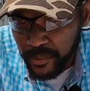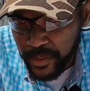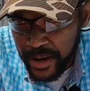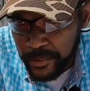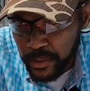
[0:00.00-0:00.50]

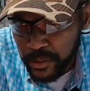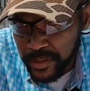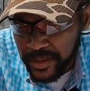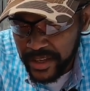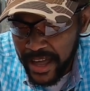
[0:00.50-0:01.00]
where I'm using
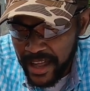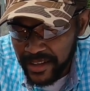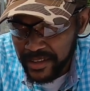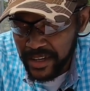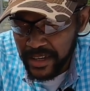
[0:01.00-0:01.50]
the Allen
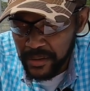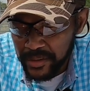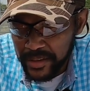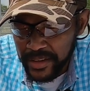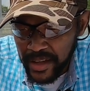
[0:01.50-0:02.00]
key or
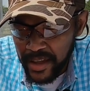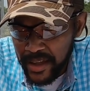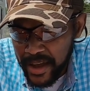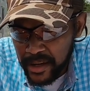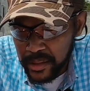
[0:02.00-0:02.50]
the
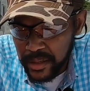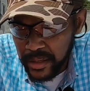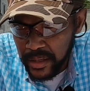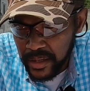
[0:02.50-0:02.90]
hex key.